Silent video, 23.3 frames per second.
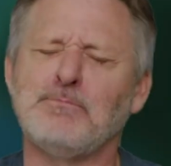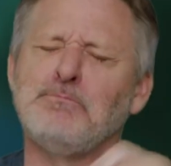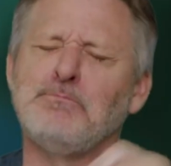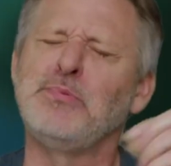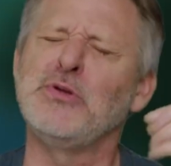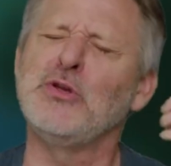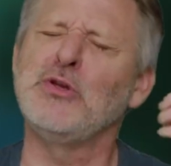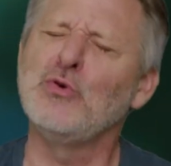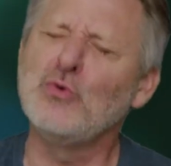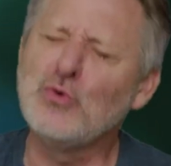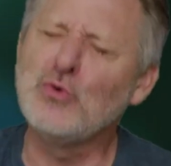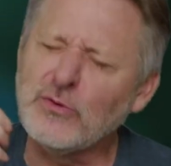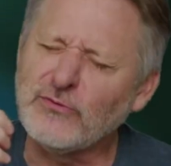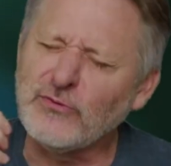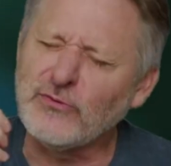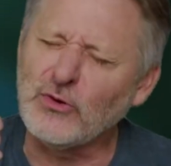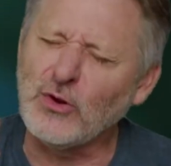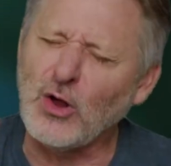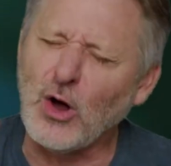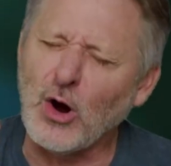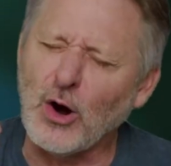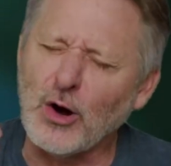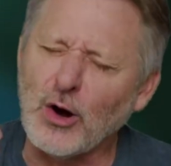
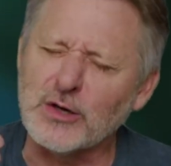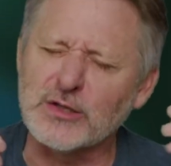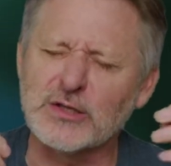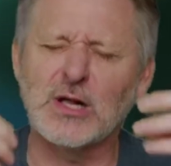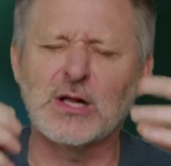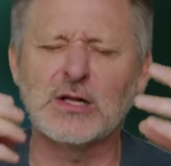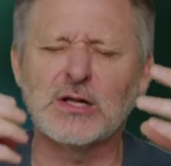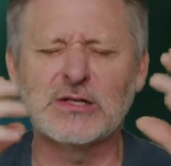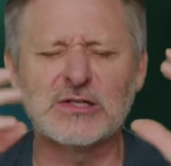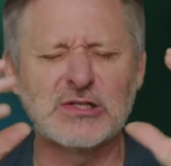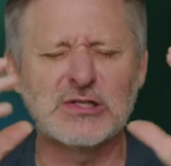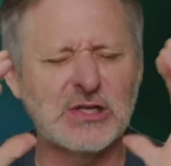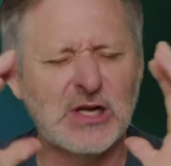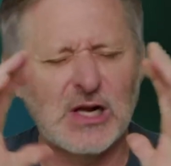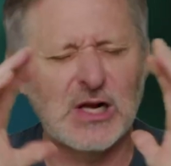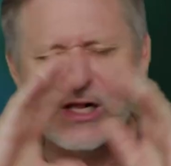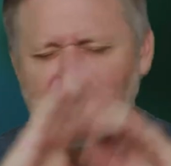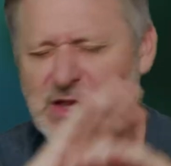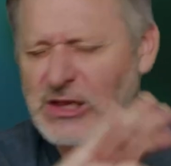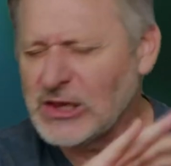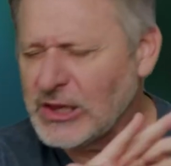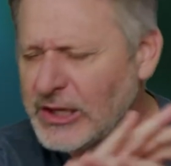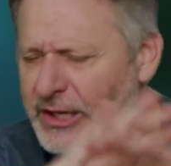Beautiful art,
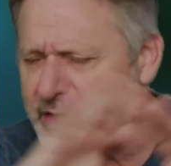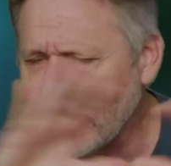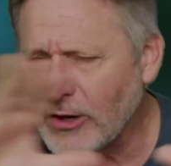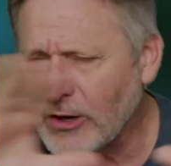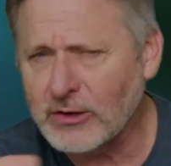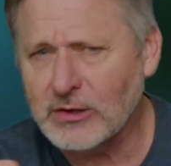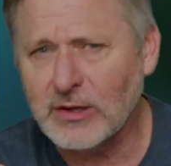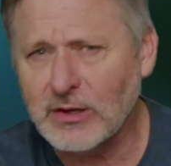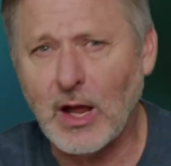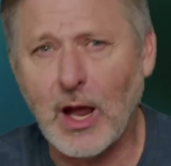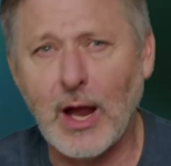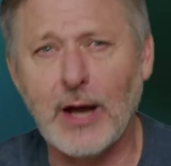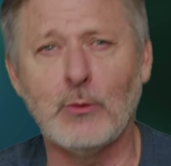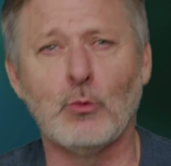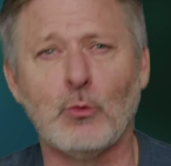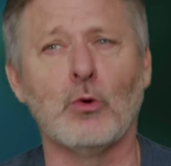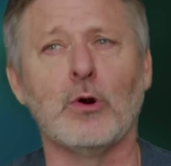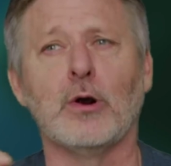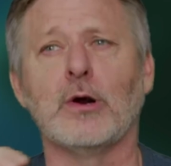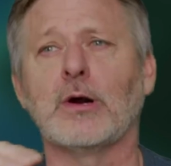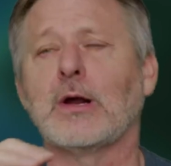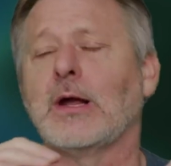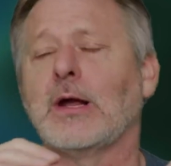clear line
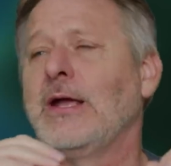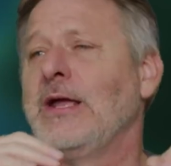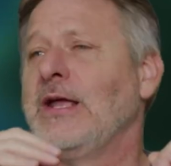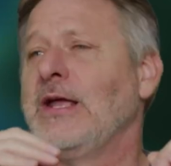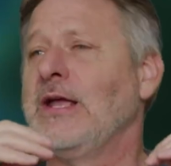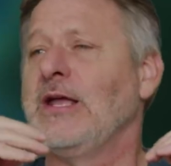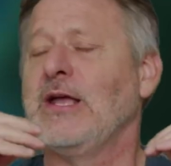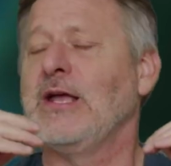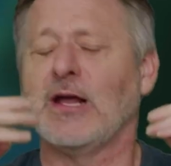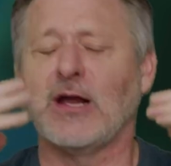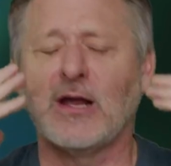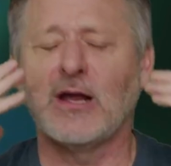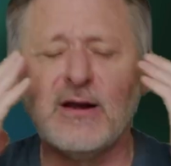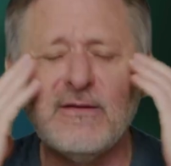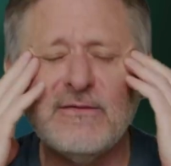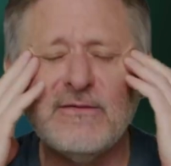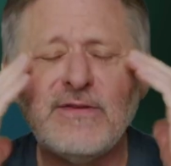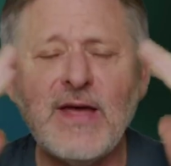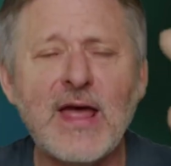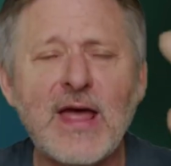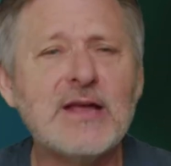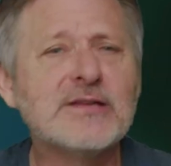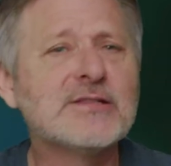work,
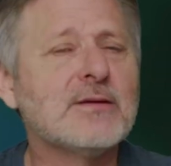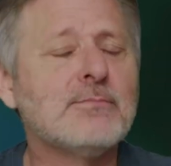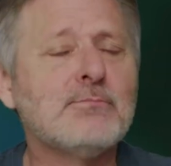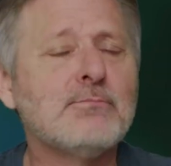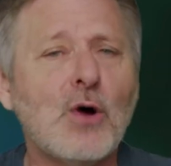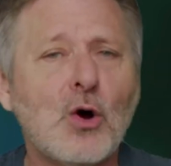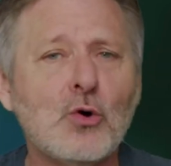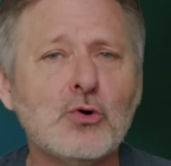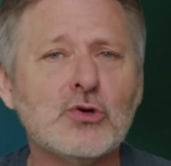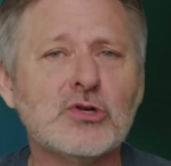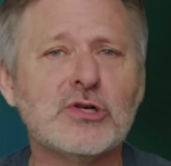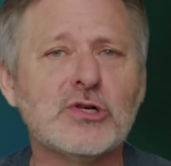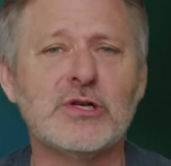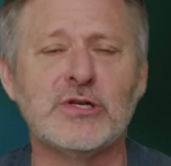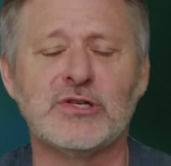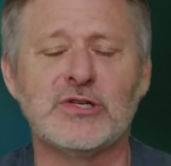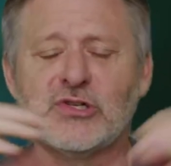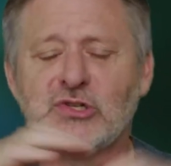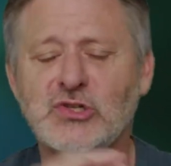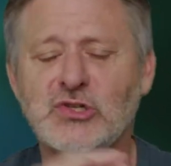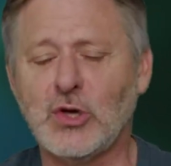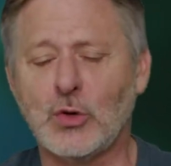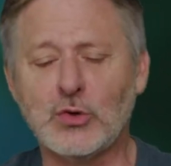conveys emotion,
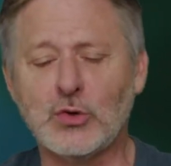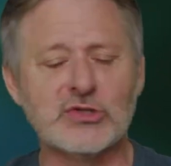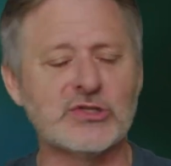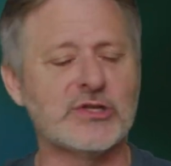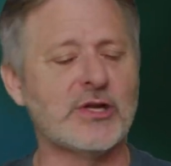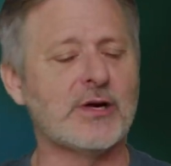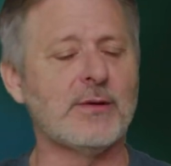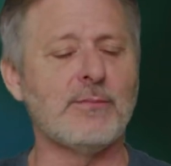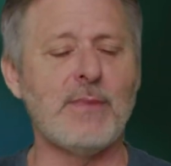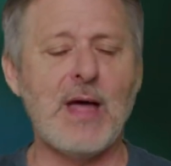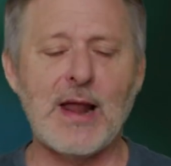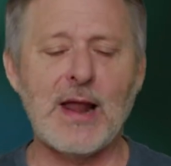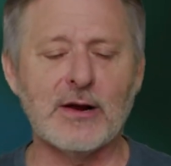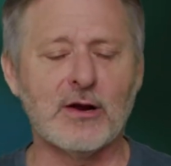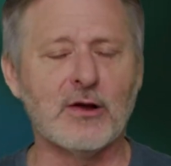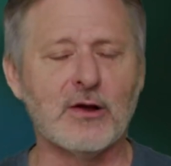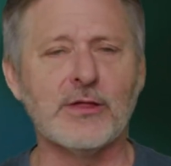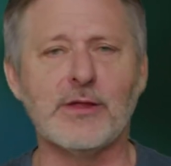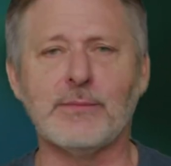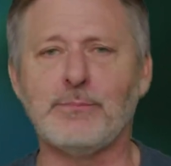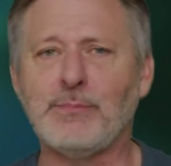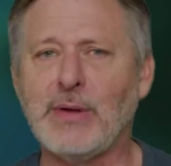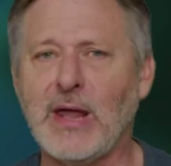so cinematic on
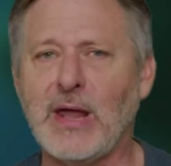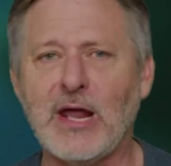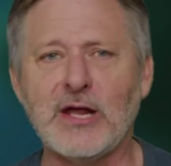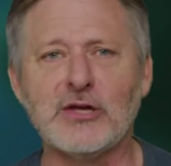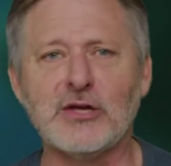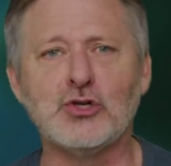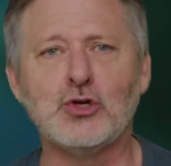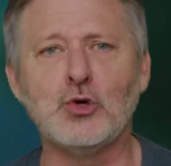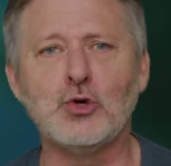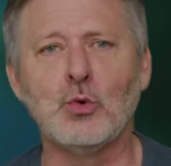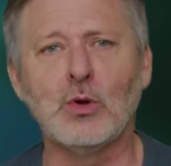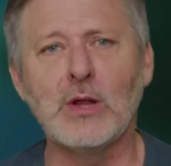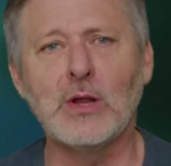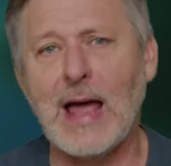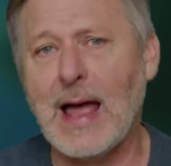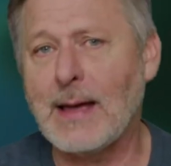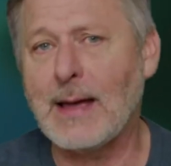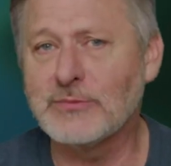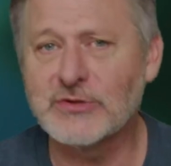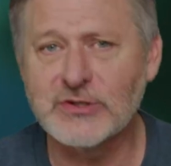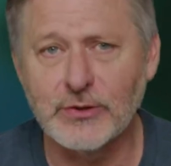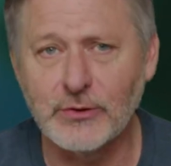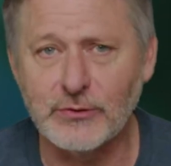the page. You will
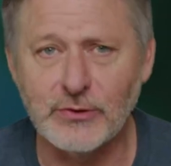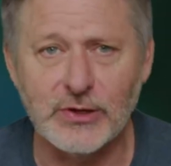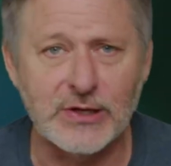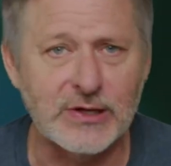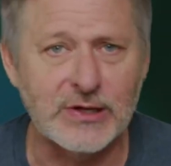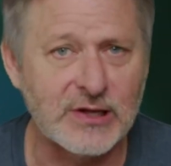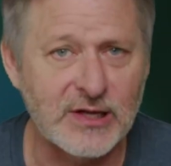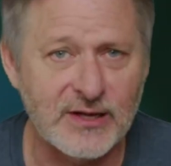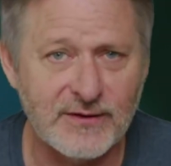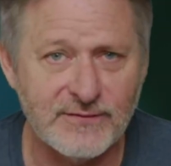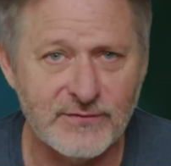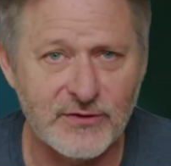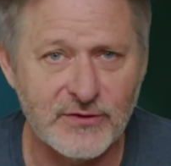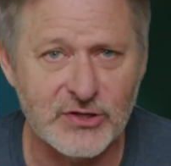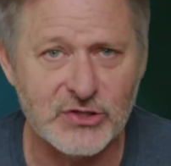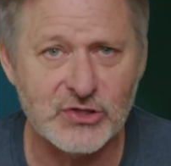absolutely live this